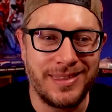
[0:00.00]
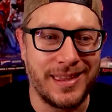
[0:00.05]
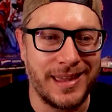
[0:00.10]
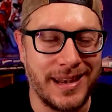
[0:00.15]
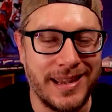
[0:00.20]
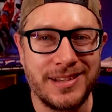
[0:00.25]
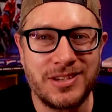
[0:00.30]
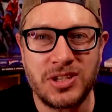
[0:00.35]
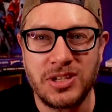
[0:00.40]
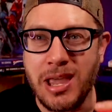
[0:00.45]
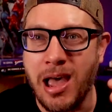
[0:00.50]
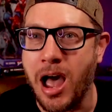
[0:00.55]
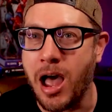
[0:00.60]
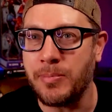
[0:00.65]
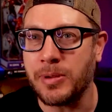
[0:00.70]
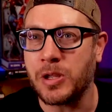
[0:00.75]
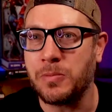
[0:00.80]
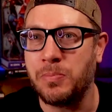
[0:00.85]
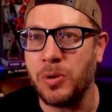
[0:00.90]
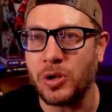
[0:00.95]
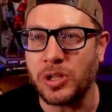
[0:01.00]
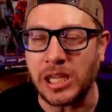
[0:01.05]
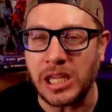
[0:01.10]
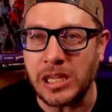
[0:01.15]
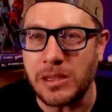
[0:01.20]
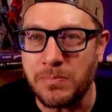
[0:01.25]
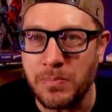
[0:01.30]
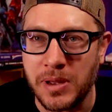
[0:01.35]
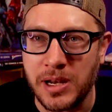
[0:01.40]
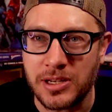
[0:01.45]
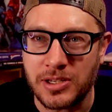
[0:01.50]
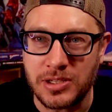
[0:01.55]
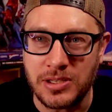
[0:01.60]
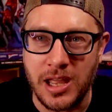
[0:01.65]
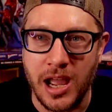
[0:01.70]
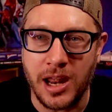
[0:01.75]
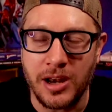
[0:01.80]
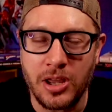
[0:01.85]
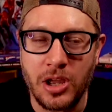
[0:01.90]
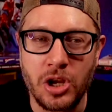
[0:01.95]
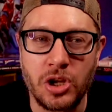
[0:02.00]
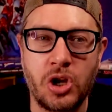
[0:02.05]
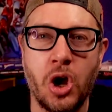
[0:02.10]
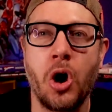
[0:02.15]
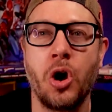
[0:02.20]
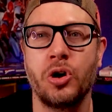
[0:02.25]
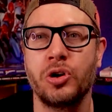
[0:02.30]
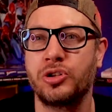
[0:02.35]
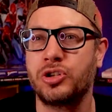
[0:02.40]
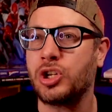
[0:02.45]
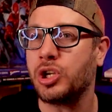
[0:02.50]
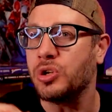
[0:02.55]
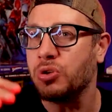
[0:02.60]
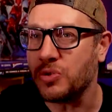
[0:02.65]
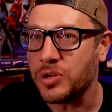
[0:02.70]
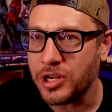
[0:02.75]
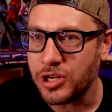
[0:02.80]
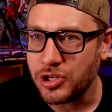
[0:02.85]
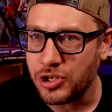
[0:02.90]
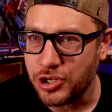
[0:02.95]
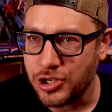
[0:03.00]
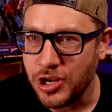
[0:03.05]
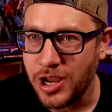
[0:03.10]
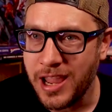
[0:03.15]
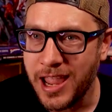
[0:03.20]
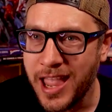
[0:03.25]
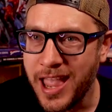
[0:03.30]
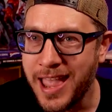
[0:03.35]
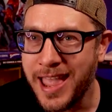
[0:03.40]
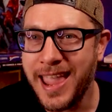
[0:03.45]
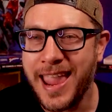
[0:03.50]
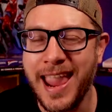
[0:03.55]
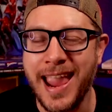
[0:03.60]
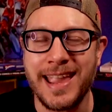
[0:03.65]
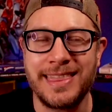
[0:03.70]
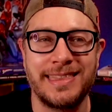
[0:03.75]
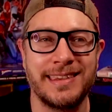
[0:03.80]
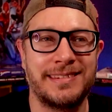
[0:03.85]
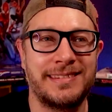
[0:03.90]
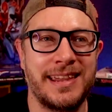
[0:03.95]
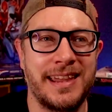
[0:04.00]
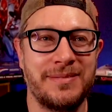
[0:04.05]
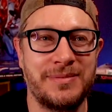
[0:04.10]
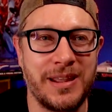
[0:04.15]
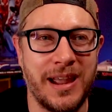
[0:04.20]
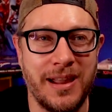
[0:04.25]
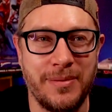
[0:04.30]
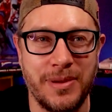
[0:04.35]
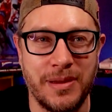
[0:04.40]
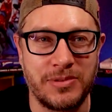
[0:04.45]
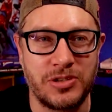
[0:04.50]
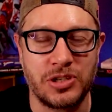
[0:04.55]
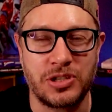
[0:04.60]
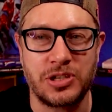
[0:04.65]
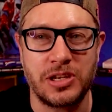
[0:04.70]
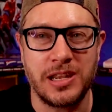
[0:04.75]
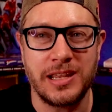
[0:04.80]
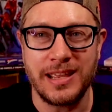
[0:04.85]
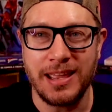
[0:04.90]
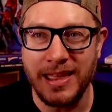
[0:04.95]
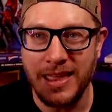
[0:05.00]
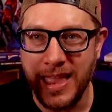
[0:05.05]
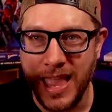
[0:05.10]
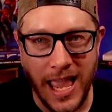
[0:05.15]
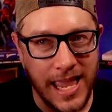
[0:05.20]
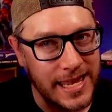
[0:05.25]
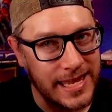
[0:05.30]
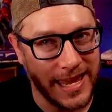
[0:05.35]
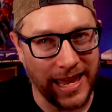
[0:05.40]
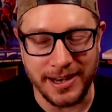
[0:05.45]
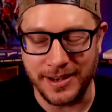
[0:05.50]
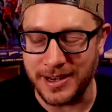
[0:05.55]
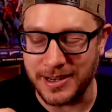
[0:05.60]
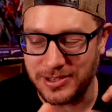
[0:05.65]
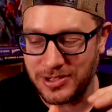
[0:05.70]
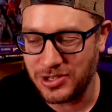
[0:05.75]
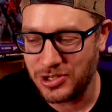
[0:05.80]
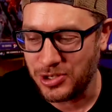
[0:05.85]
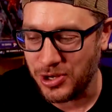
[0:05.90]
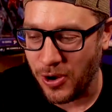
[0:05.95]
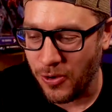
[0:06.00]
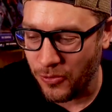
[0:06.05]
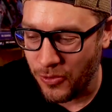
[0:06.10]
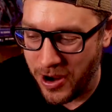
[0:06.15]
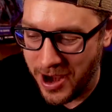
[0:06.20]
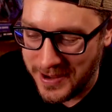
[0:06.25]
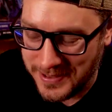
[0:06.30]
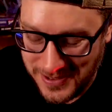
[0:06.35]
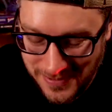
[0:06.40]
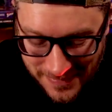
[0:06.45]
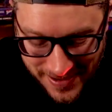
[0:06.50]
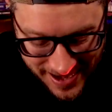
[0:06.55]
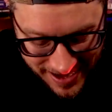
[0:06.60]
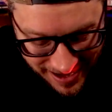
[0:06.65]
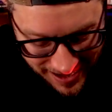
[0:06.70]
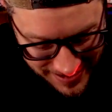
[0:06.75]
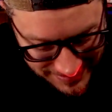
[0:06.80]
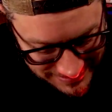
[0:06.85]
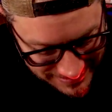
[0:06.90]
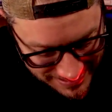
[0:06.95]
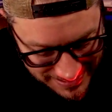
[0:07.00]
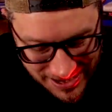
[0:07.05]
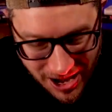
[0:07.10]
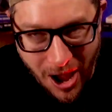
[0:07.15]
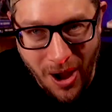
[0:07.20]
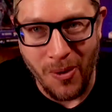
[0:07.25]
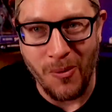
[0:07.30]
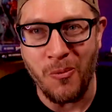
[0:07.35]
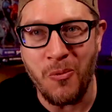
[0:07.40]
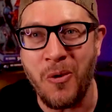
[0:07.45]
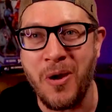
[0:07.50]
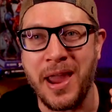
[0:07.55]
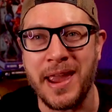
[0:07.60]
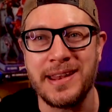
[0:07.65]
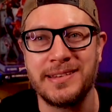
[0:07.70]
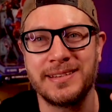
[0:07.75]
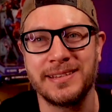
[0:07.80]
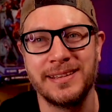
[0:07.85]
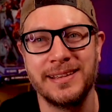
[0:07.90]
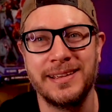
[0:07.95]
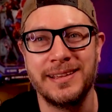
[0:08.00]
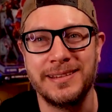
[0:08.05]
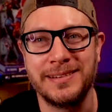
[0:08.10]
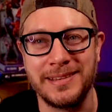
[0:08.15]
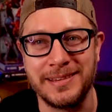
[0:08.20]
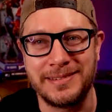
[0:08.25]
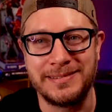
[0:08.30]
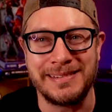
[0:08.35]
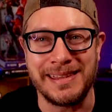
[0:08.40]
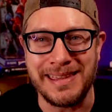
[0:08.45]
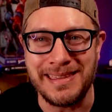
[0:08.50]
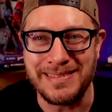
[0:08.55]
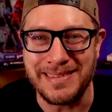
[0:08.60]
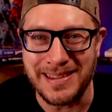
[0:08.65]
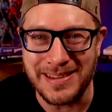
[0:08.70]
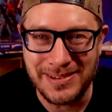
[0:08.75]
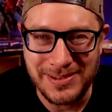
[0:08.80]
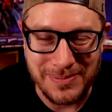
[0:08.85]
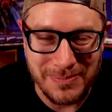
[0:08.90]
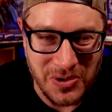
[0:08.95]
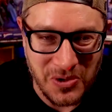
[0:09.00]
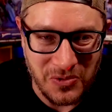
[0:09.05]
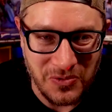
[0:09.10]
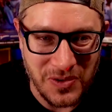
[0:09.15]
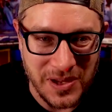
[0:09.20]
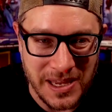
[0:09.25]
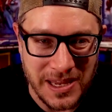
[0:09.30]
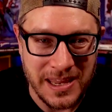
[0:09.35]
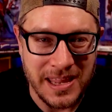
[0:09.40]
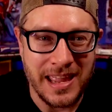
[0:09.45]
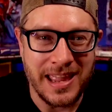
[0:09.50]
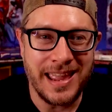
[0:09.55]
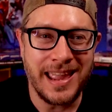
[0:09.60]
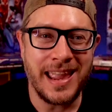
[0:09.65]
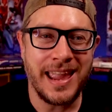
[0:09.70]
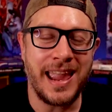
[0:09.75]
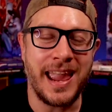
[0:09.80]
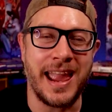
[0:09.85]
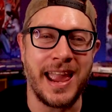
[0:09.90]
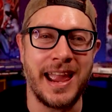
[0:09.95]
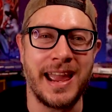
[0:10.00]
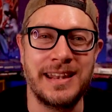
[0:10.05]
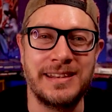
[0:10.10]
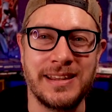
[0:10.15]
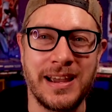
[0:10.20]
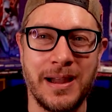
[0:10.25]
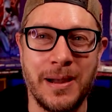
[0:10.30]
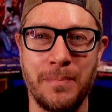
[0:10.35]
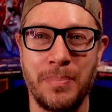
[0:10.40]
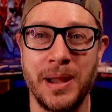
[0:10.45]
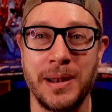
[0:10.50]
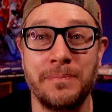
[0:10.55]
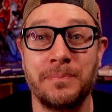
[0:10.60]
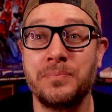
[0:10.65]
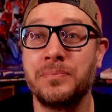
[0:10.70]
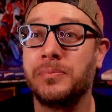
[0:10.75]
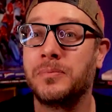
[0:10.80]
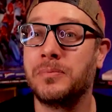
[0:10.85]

that is comic booky, but it's not cartoonish at the same time. I mean, just getting it so right. So, man, I cannot wait to see this movie. And but